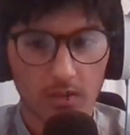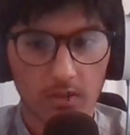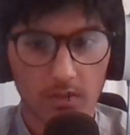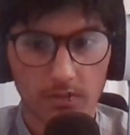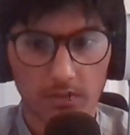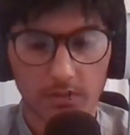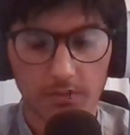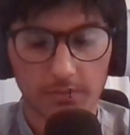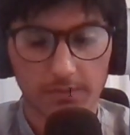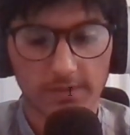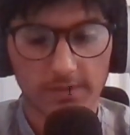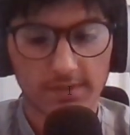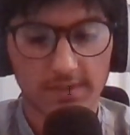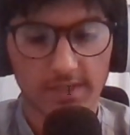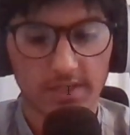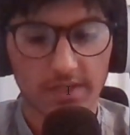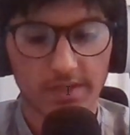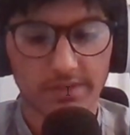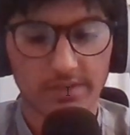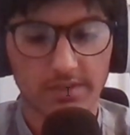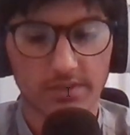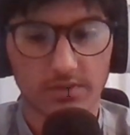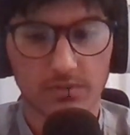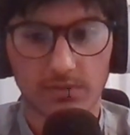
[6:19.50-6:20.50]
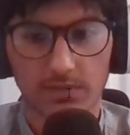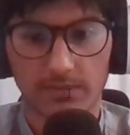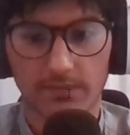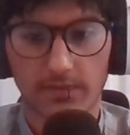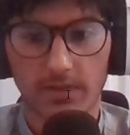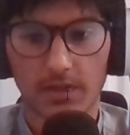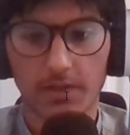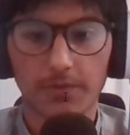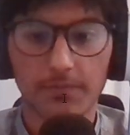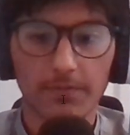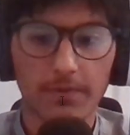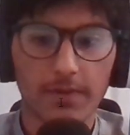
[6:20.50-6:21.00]
So you can see let's say
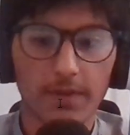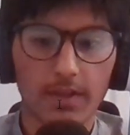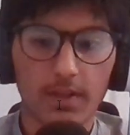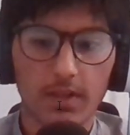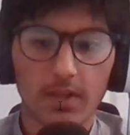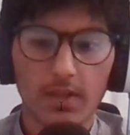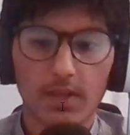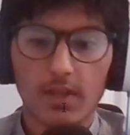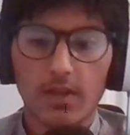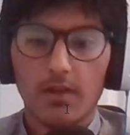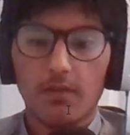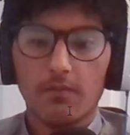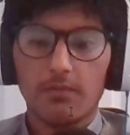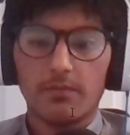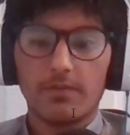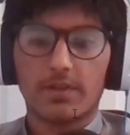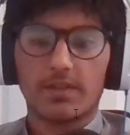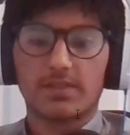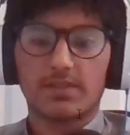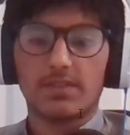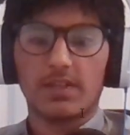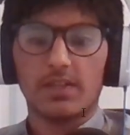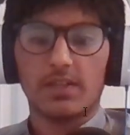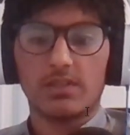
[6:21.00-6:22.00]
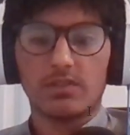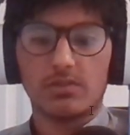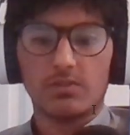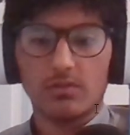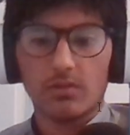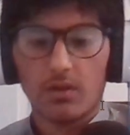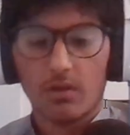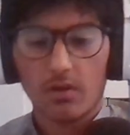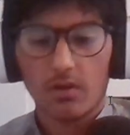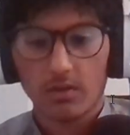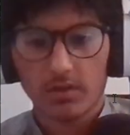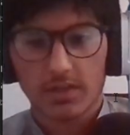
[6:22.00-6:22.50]
25. We could say,
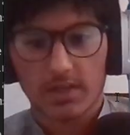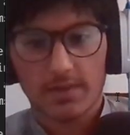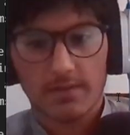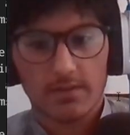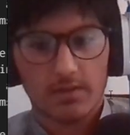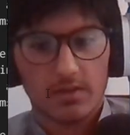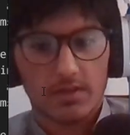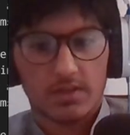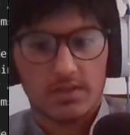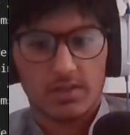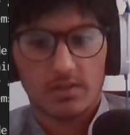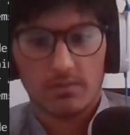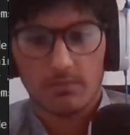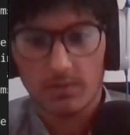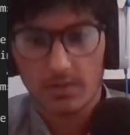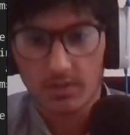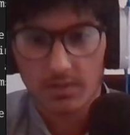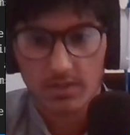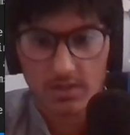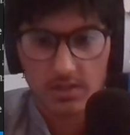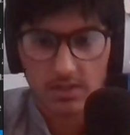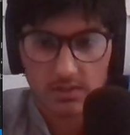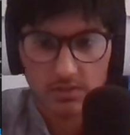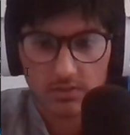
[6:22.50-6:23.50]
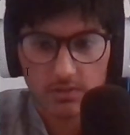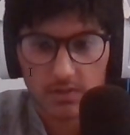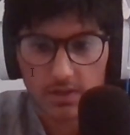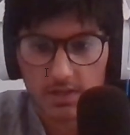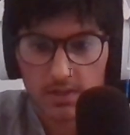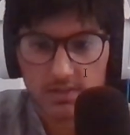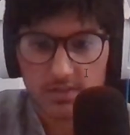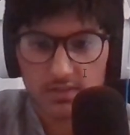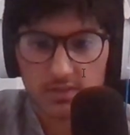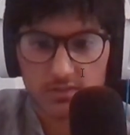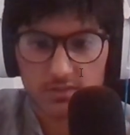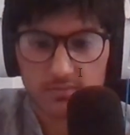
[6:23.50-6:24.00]
okay, it didn't work again. Your
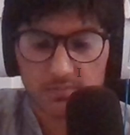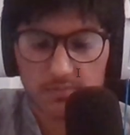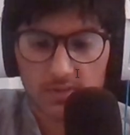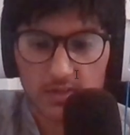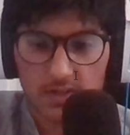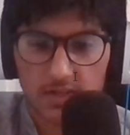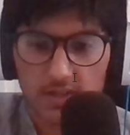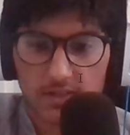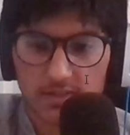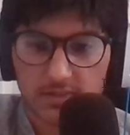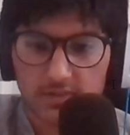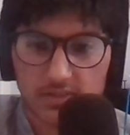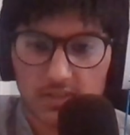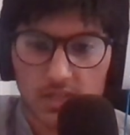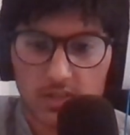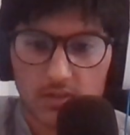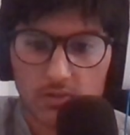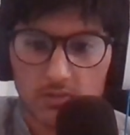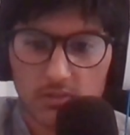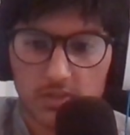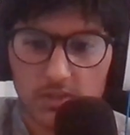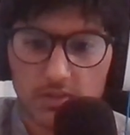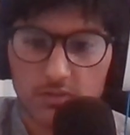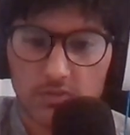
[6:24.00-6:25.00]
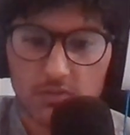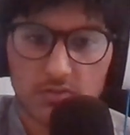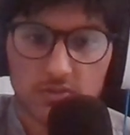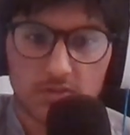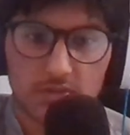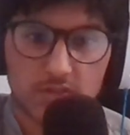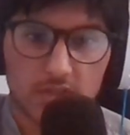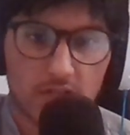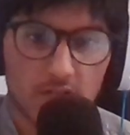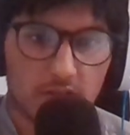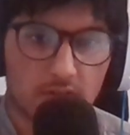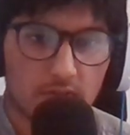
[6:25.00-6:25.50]
age seems to be less than or equal to
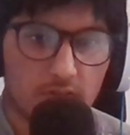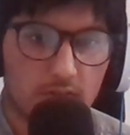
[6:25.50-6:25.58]
10.